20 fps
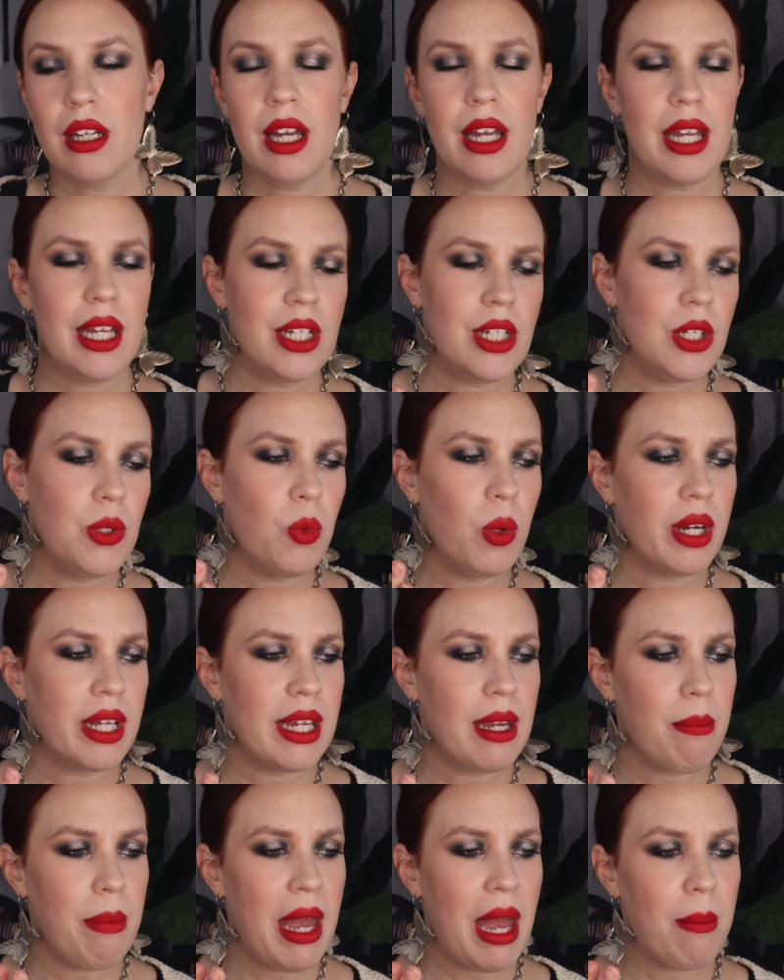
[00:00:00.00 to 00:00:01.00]
Hey, do you want to
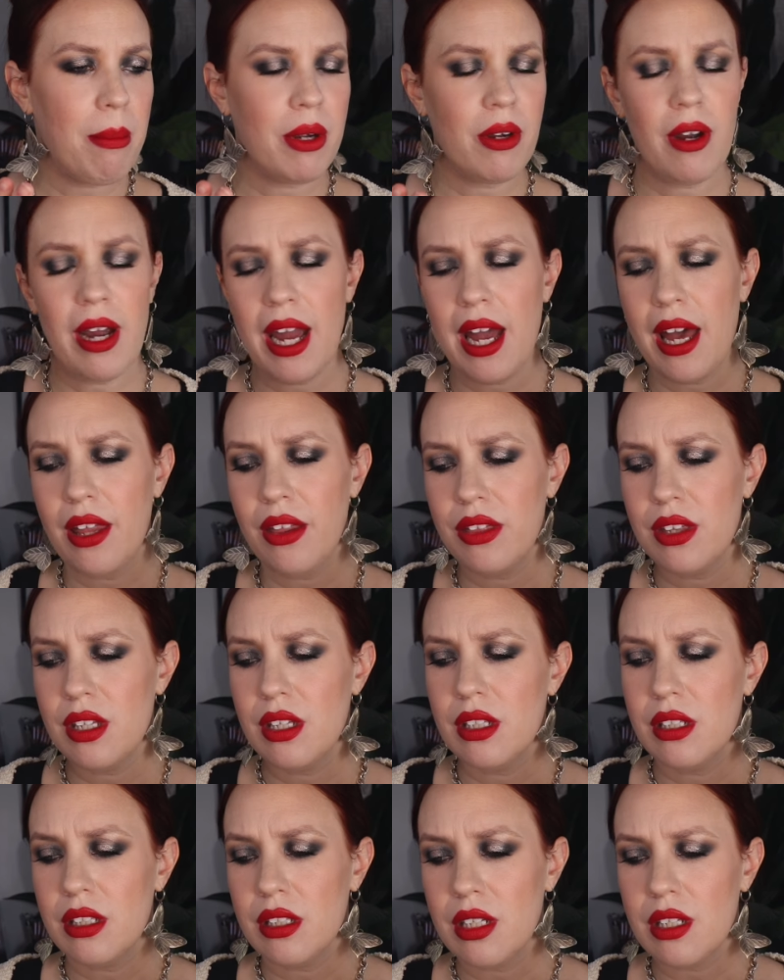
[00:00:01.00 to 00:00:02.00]
get Pat McGrath,
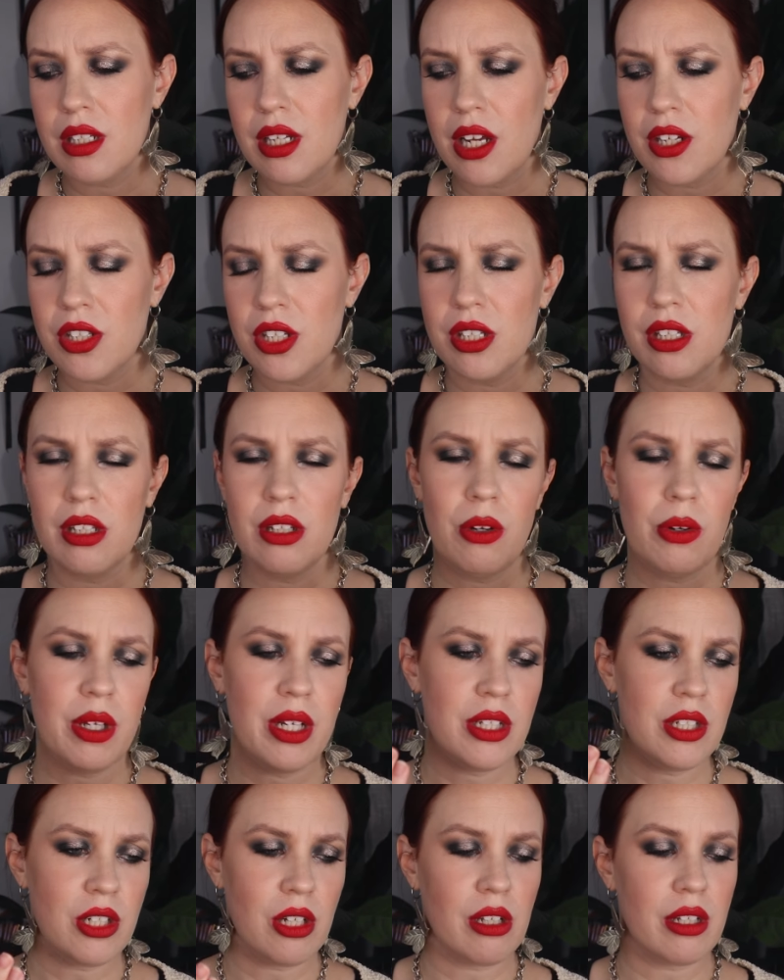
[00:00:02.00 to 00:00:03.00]
Natasha
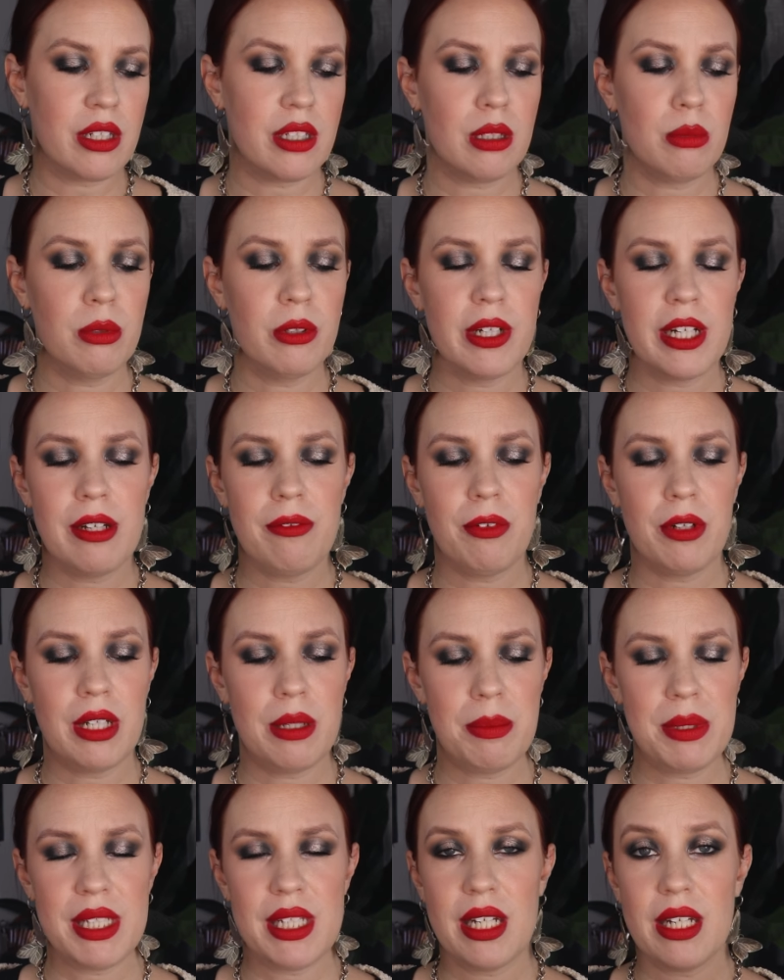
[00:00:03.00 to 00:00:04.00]
Denona, Charlotte Tilbury for
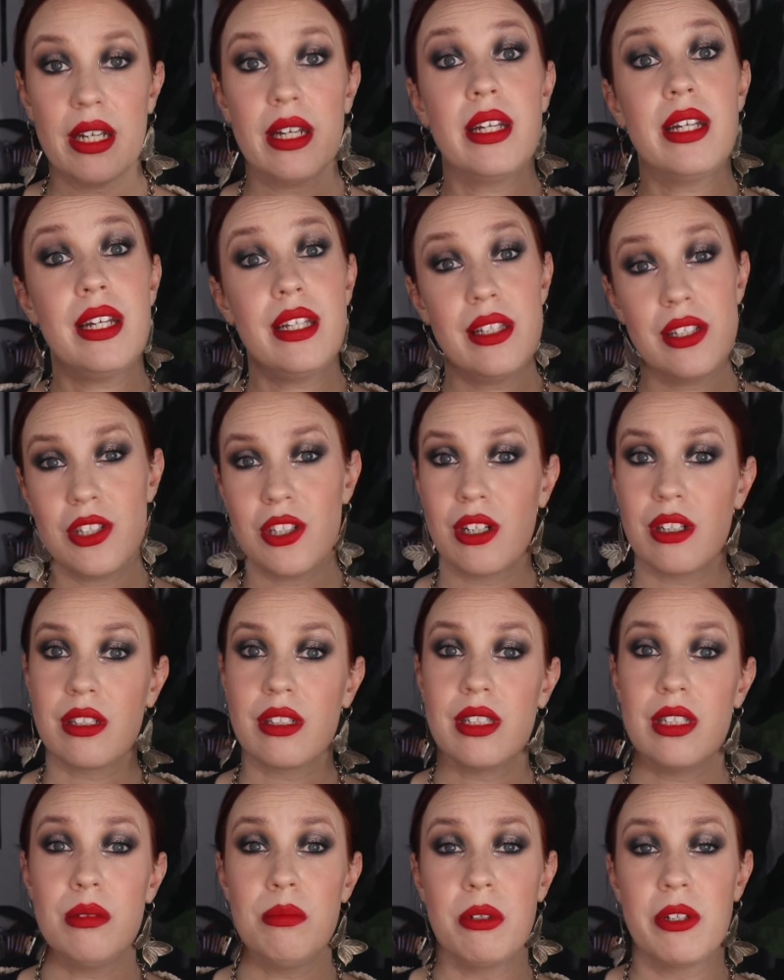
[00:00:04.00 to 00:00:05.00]
lipstick? Get the
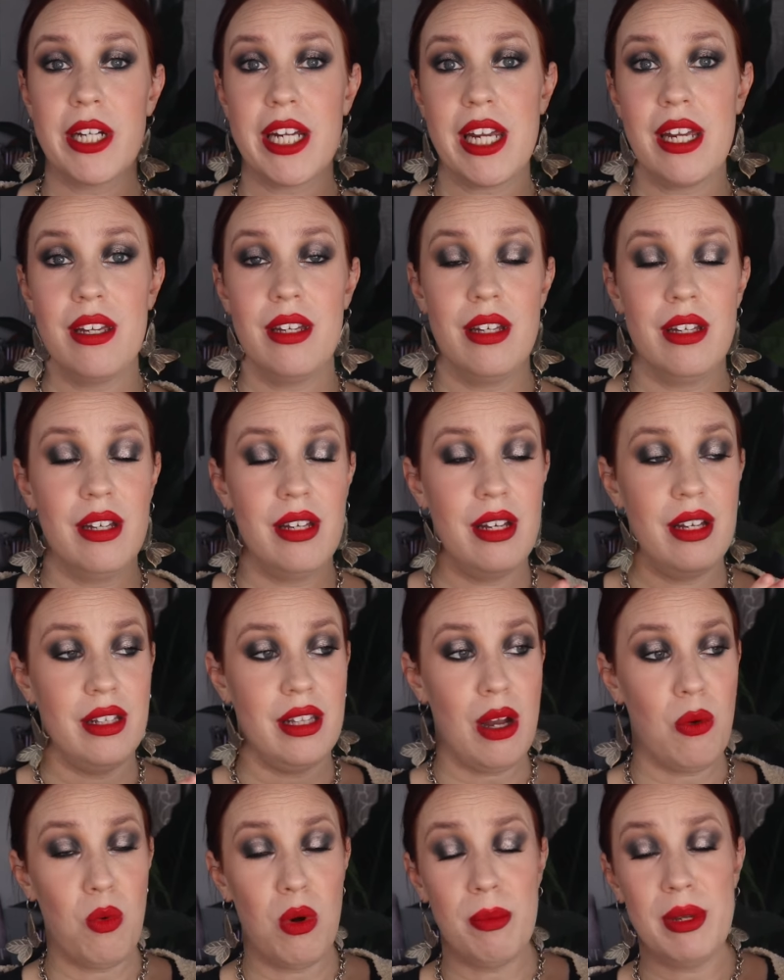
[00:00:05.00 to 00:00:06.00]
Charlotte Tilbury.
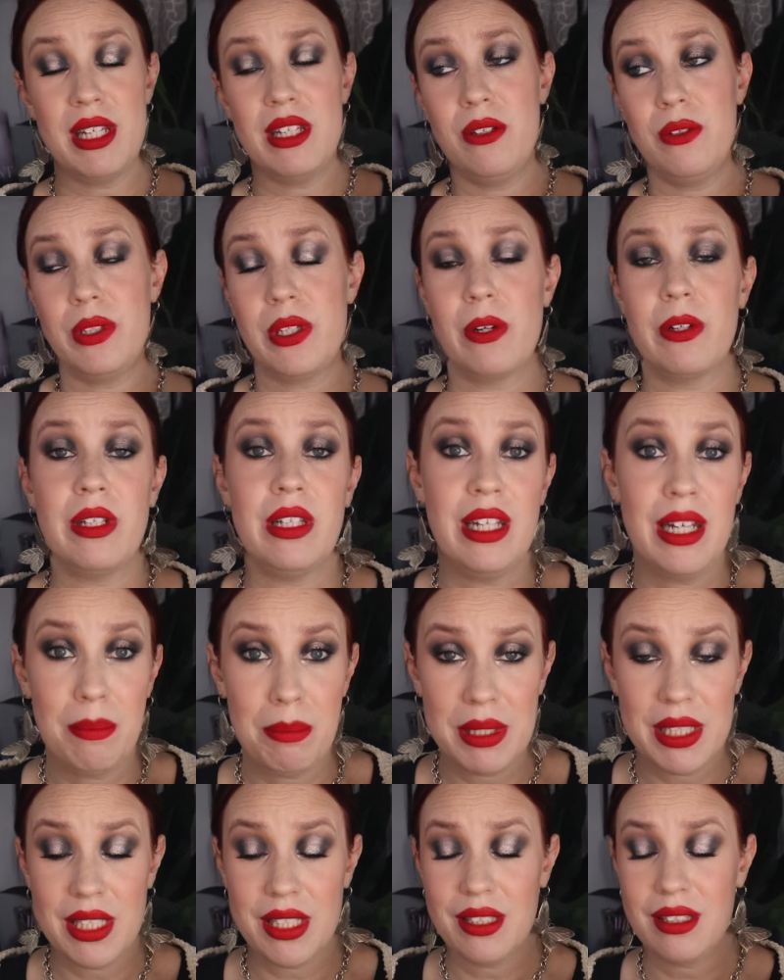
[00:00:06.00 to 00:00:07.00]
That woman knows her
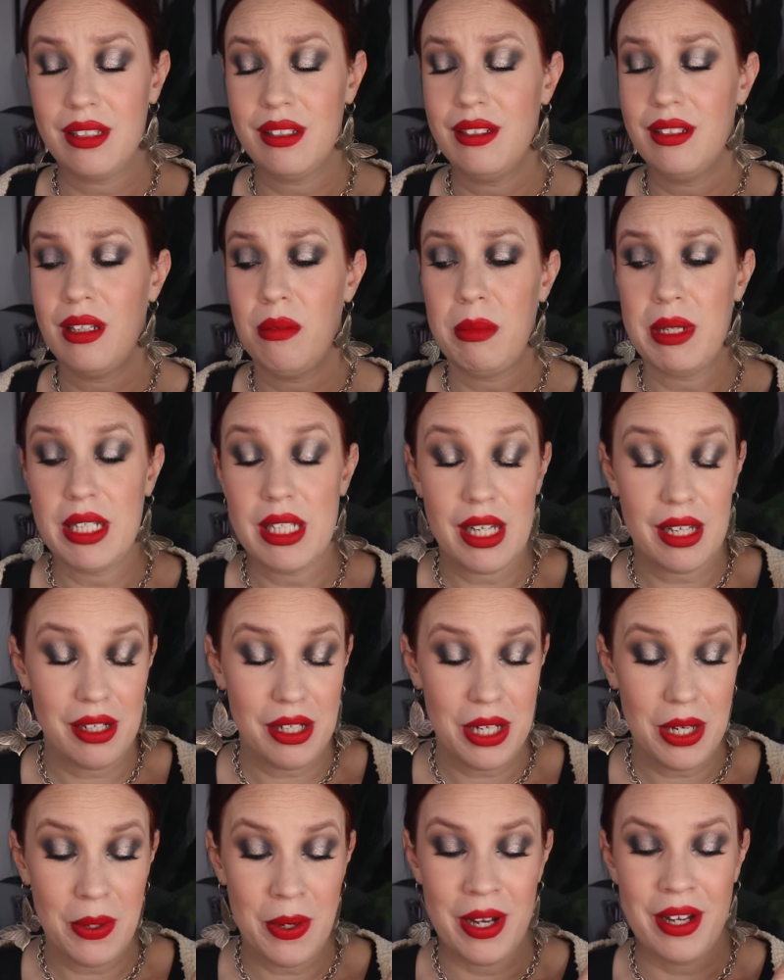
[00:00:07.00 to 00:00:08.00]
lips, let me tell
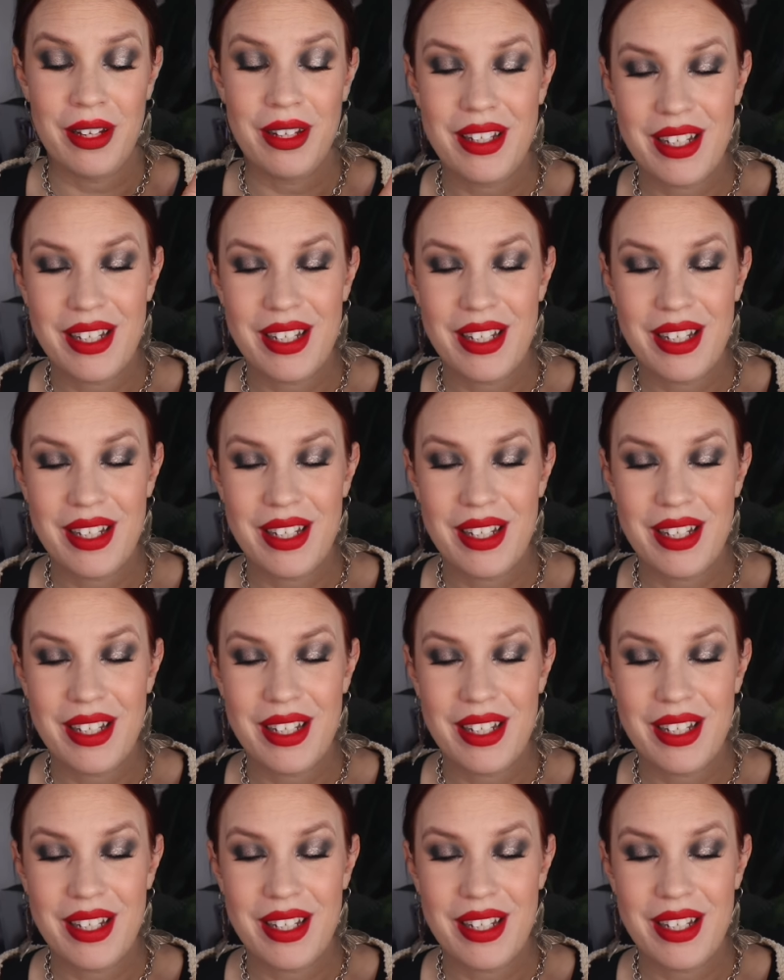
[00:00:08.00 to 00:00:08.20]
you.